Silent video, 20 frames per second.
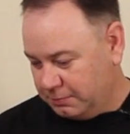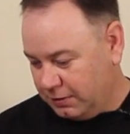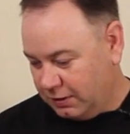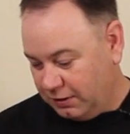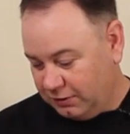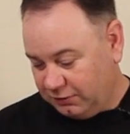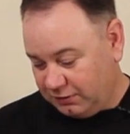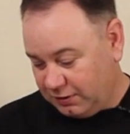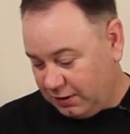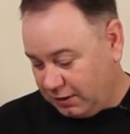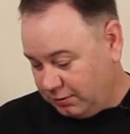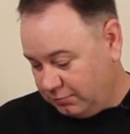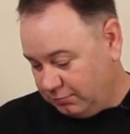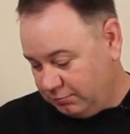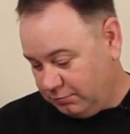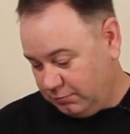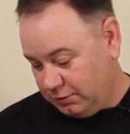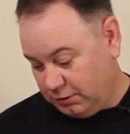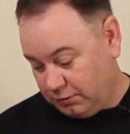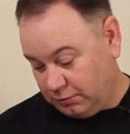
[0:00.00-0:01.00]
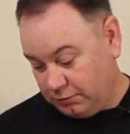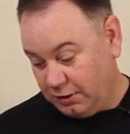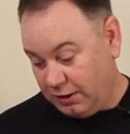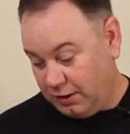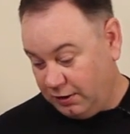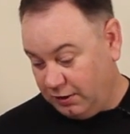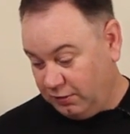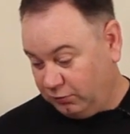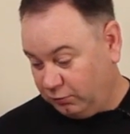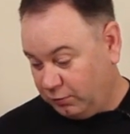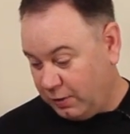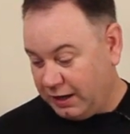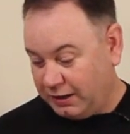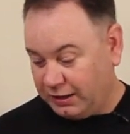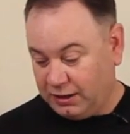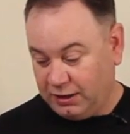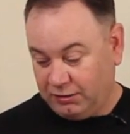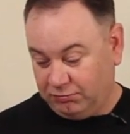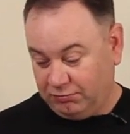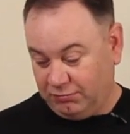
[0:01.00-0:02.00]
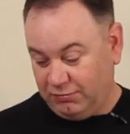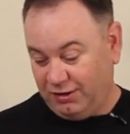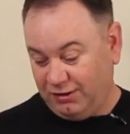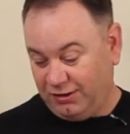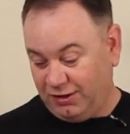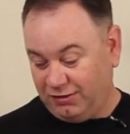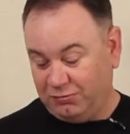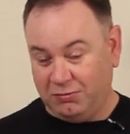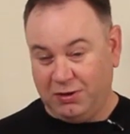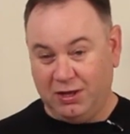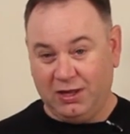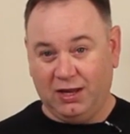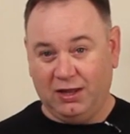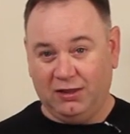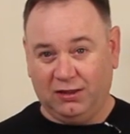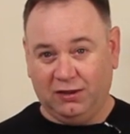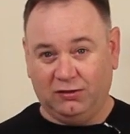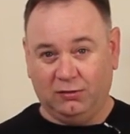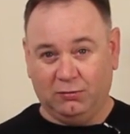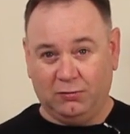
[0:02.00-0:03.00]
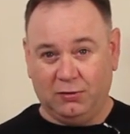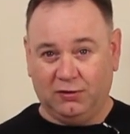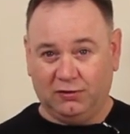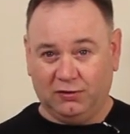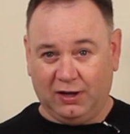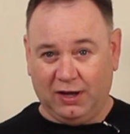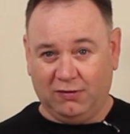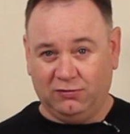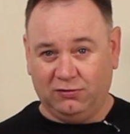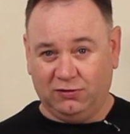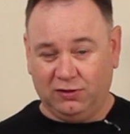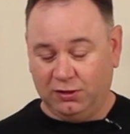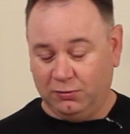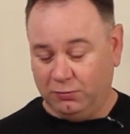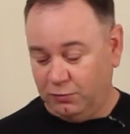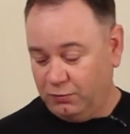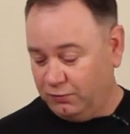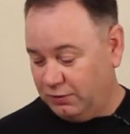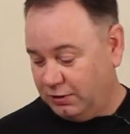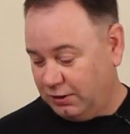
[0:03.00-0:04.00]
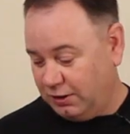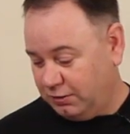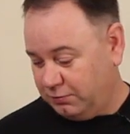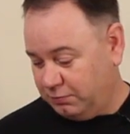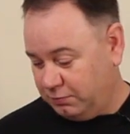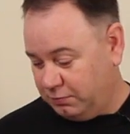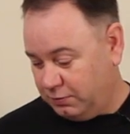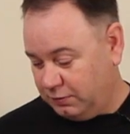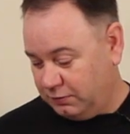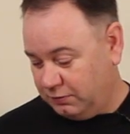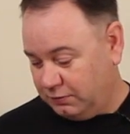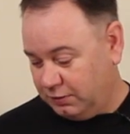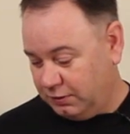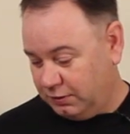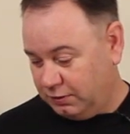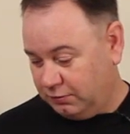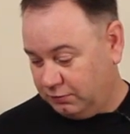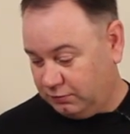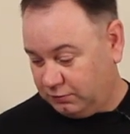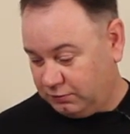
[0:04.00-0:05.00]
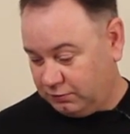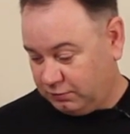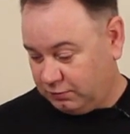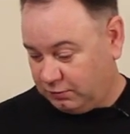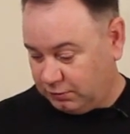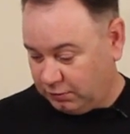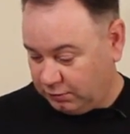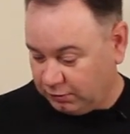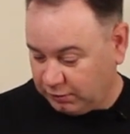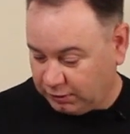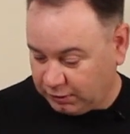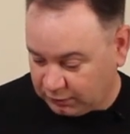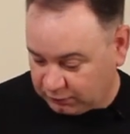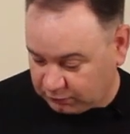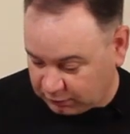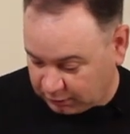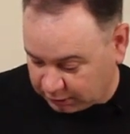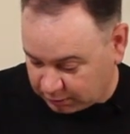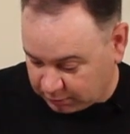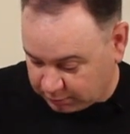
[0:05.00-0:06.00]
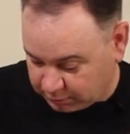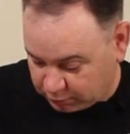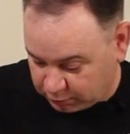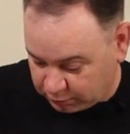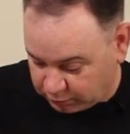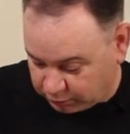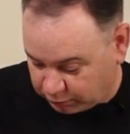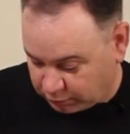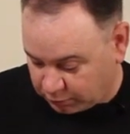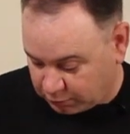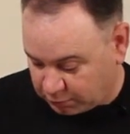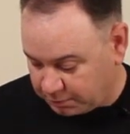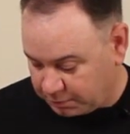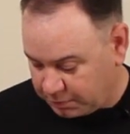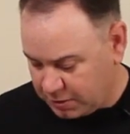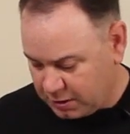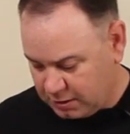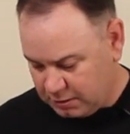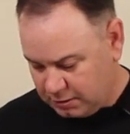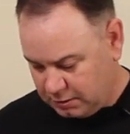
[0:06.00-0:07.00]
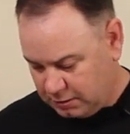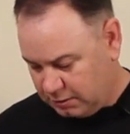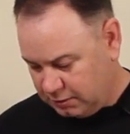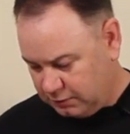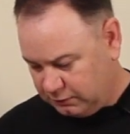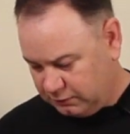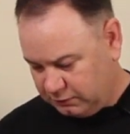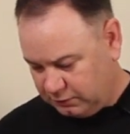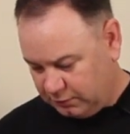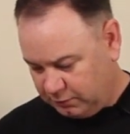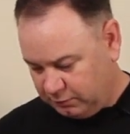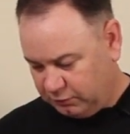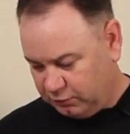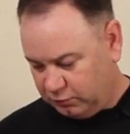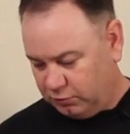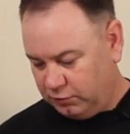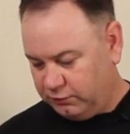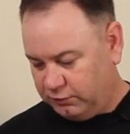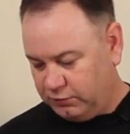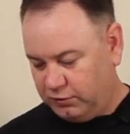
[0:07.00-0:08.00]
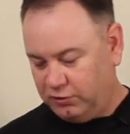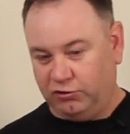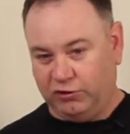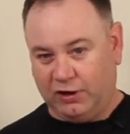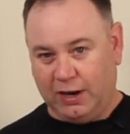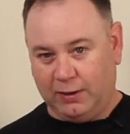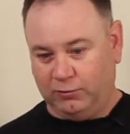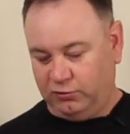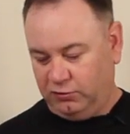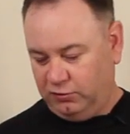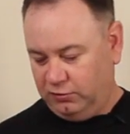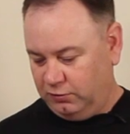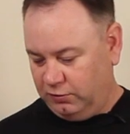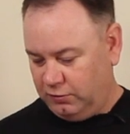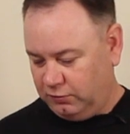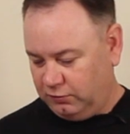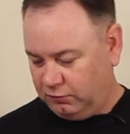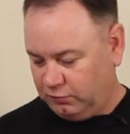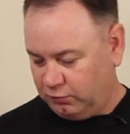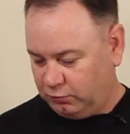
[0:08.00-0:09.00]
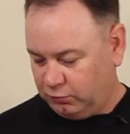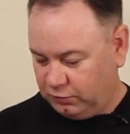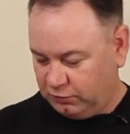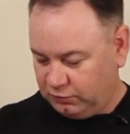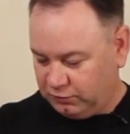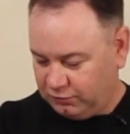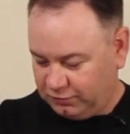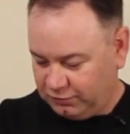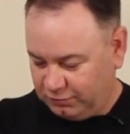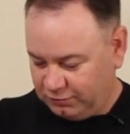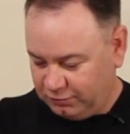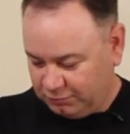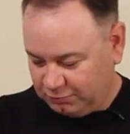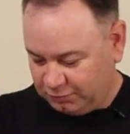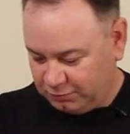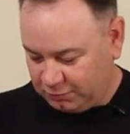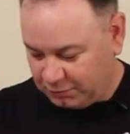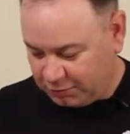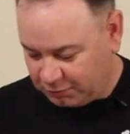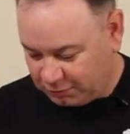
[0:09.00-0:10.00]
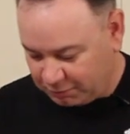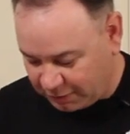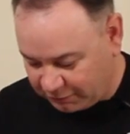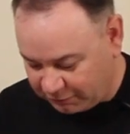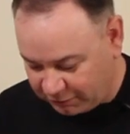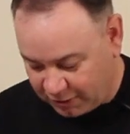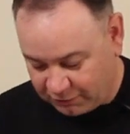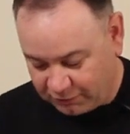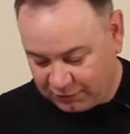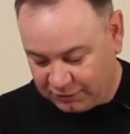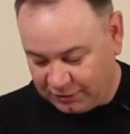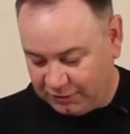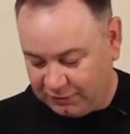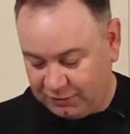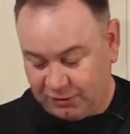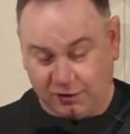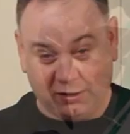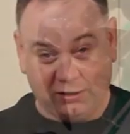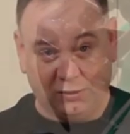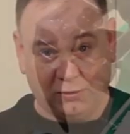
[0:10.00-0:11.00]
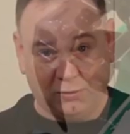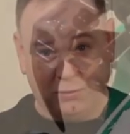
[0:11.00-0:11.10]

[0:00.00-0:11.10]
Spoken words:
This set, it is wacky. It doesn't mean anything to me because I haven't seen the movie yet, but clearly it's like a boardroom, some sort of contraption that squirts one of my favorite detail in the